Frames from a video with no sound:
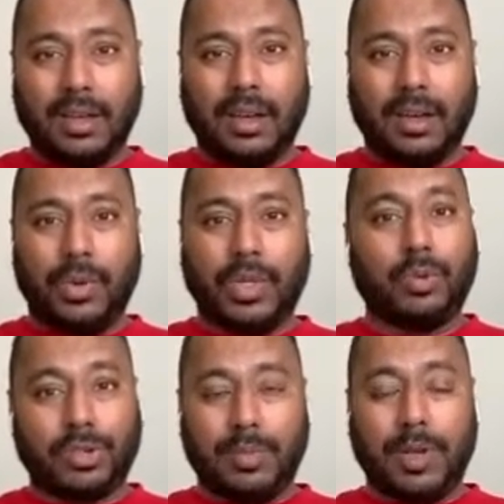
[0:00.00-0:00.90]
with
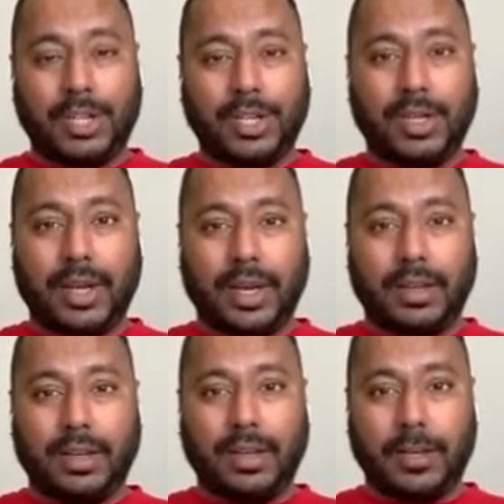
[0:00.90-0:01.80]
Bursa Malaysia
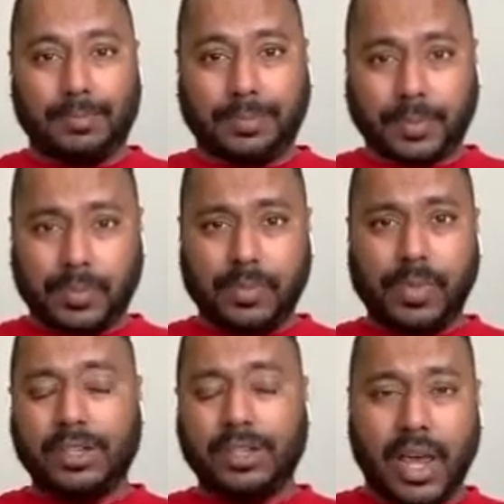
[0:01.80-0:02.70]
and
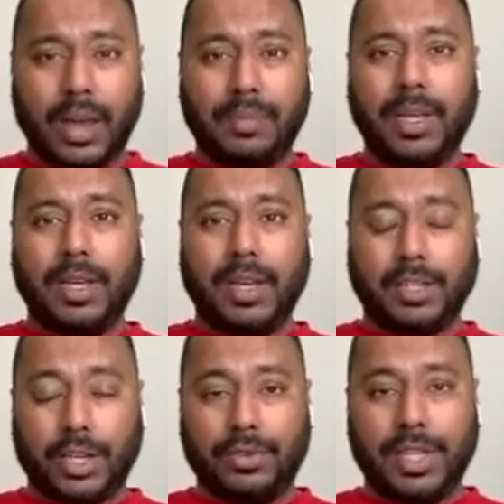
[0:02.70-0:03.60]
CIMB
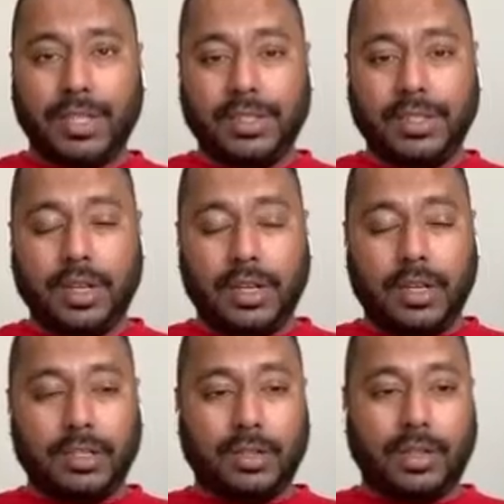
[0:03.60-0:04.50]
Securities.
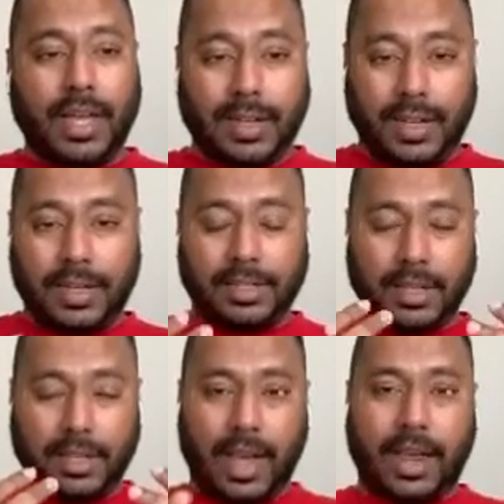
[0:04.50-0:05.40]
So that is
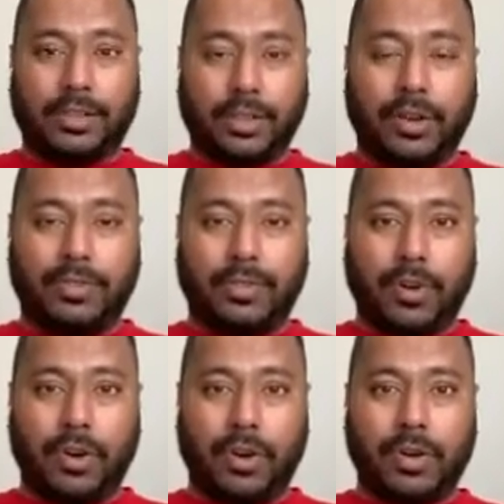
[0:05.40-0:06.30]
a hackathon
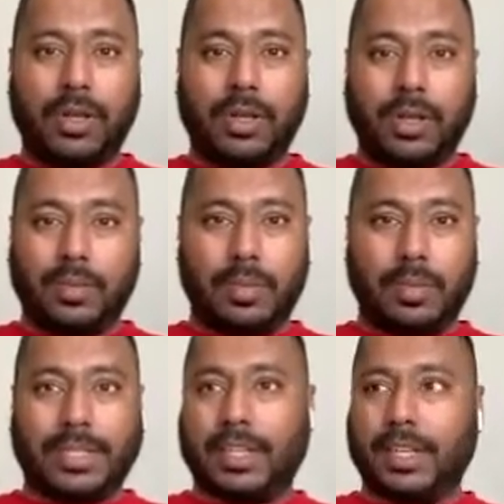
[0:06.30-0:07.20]
for
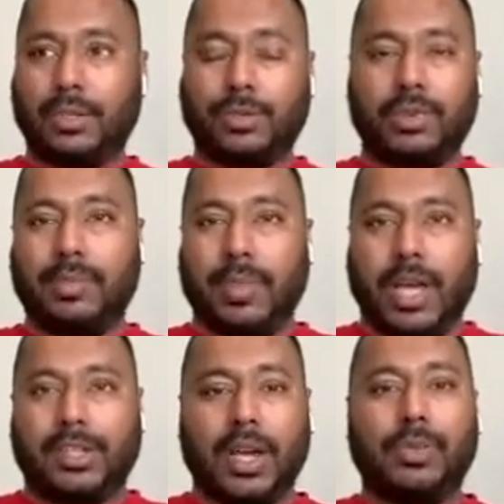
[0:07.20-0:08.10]
basically to
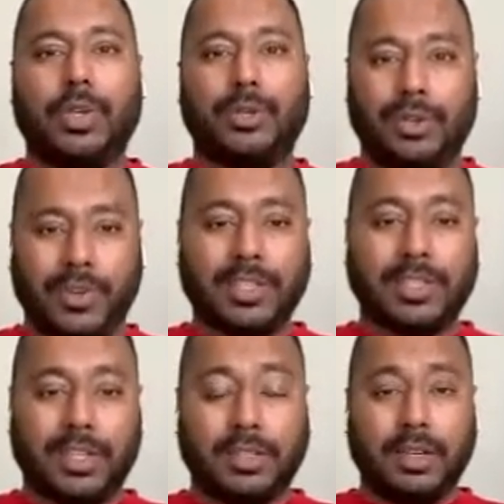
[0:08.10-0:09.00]
reimagine how we do
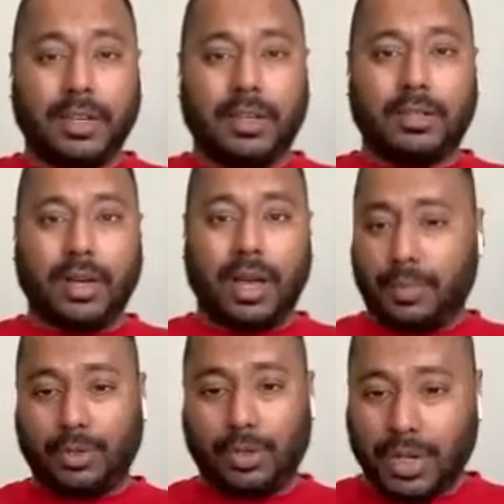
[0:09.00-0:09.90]
investing. So
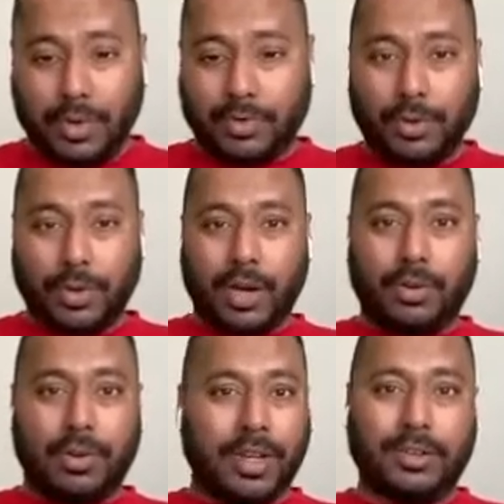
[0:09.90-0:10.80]
I'm sure some of you are
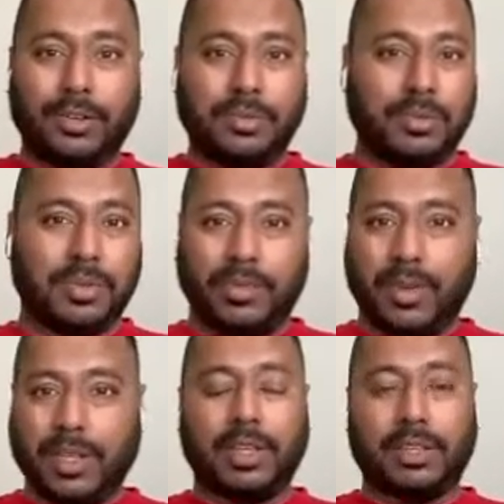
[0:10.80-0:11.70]
already,
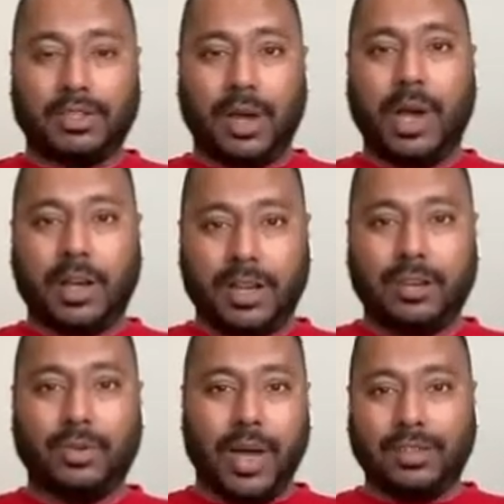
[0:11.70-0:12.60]
investing in the share market.
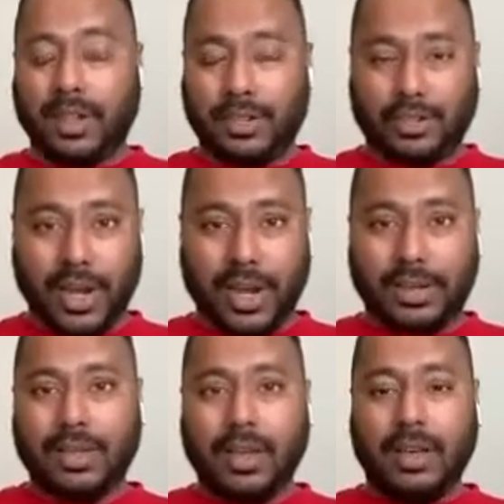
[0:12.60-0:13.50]
You buy and sell
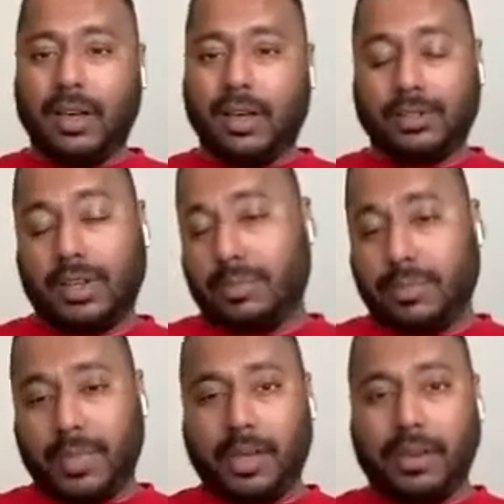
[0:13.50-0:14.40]
shares.
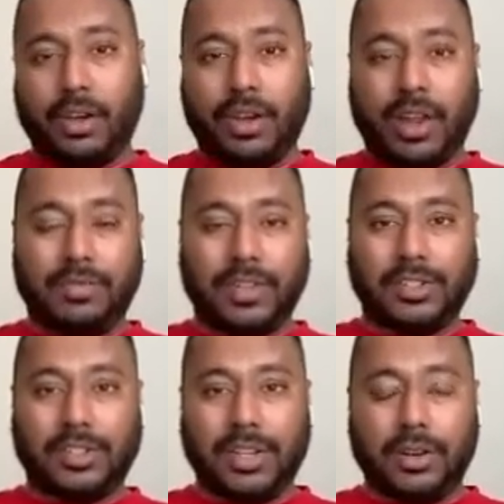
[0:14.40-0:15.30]
Some may not have
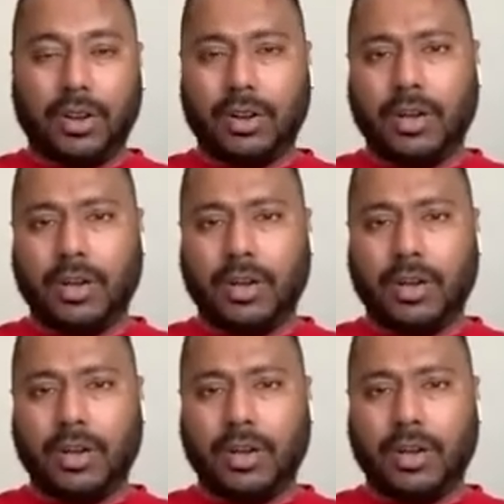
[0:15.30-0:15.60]
touched it at all.